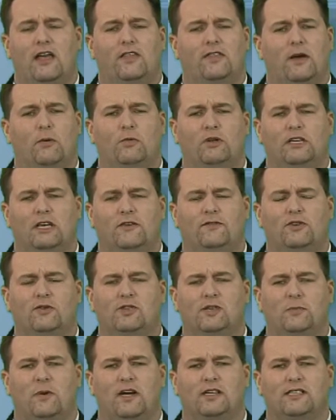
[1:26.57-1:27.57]
that will give you
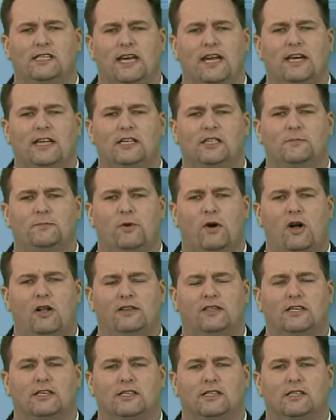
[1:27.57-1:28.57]
spontaneous
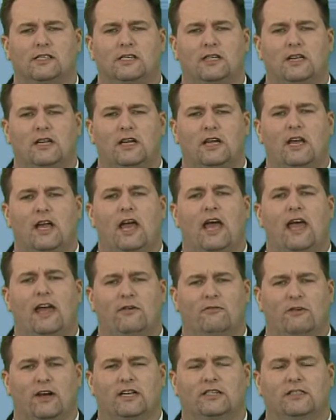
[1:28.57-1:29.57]
baldness
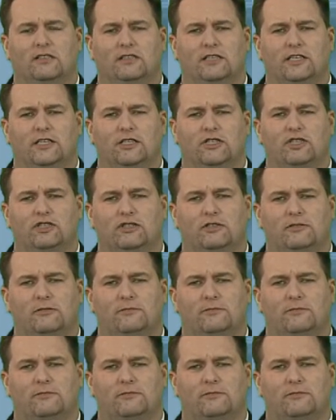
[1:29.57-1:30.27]
and rectal itch.